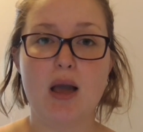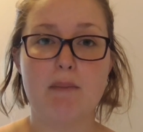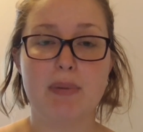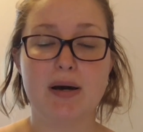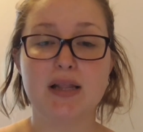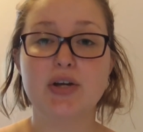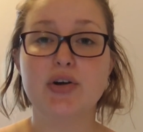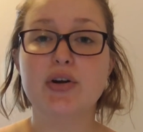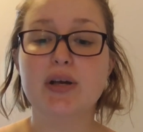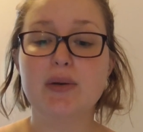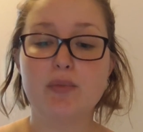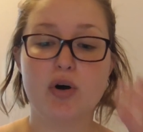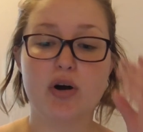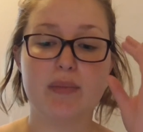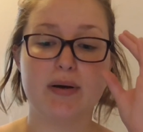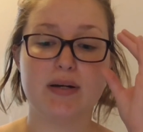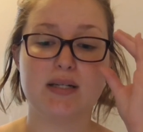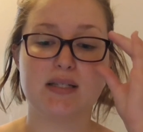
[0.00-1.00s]
By learning
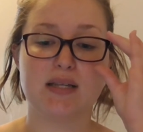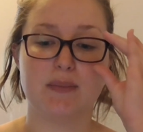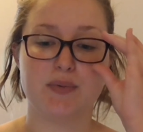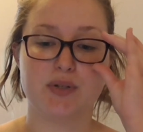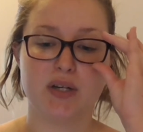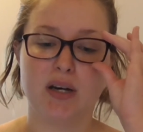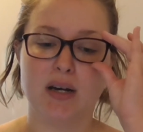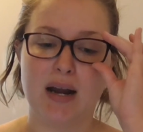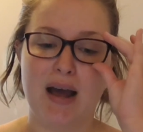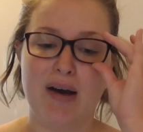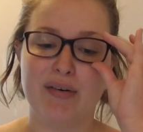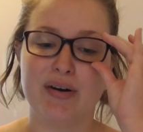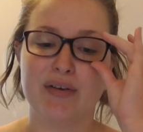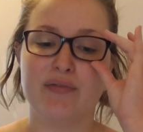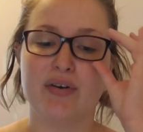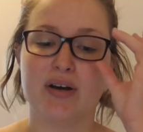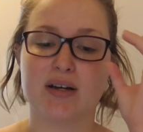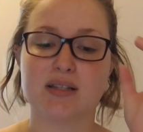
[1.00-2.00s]
more about deception and how it
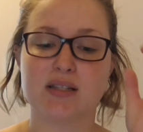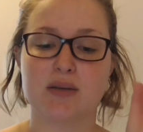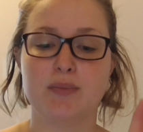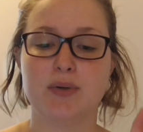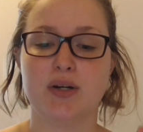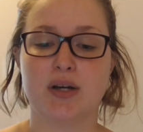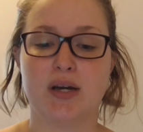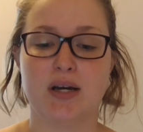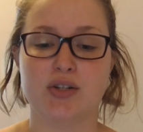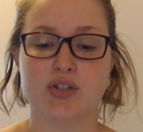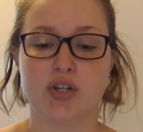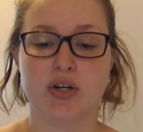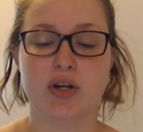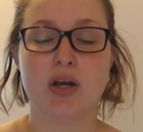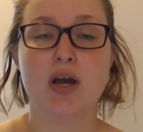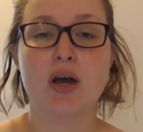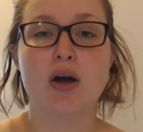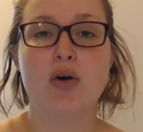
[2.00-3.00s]
affects
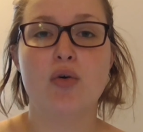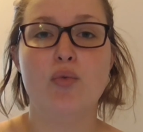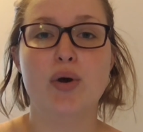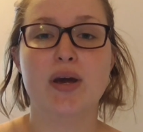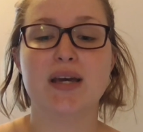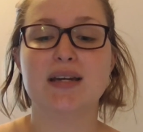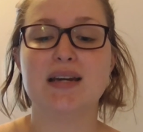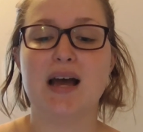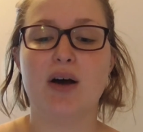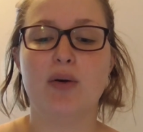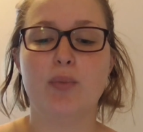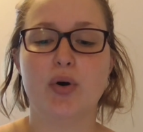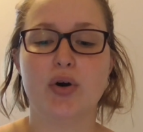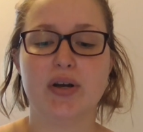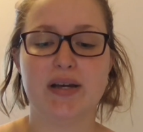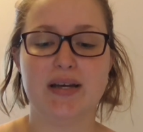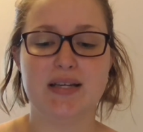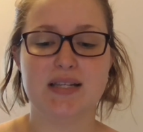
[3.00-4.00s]
communication, we can now
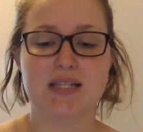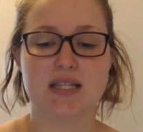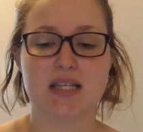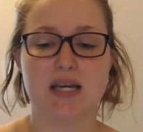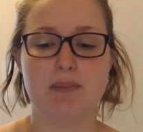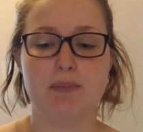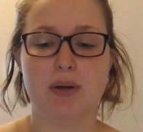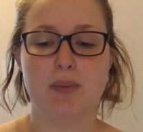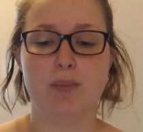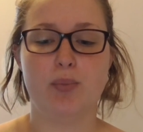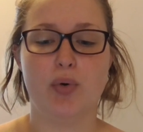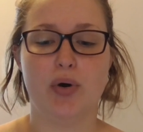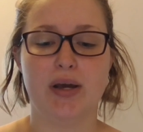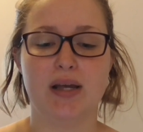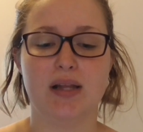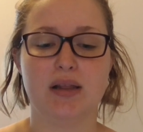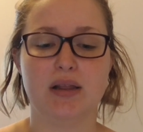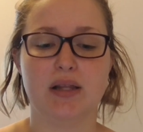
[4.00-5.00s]
more easily
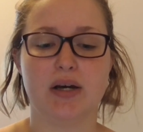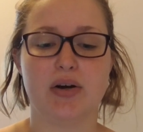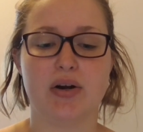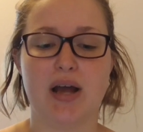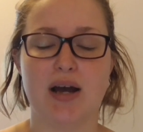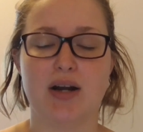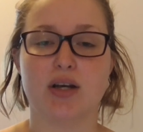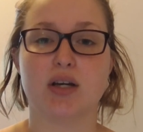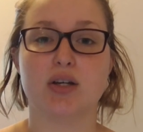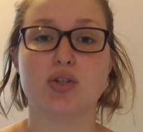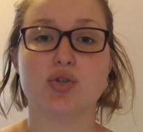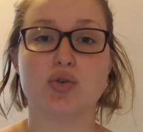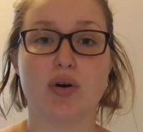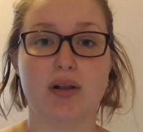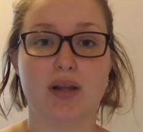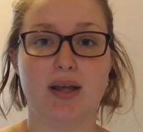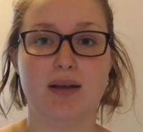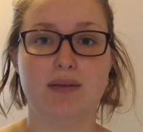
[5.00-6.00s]
pinpoint and learn how to
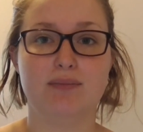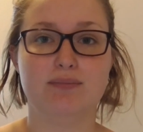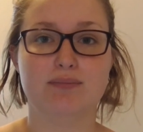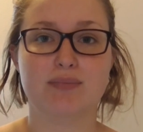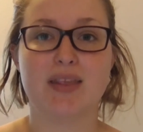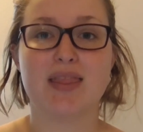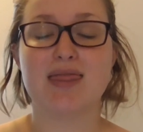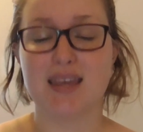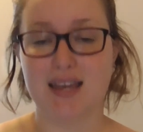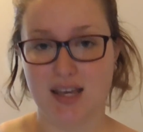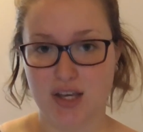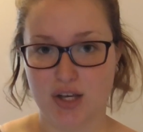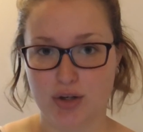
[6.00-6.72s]
control it. Thank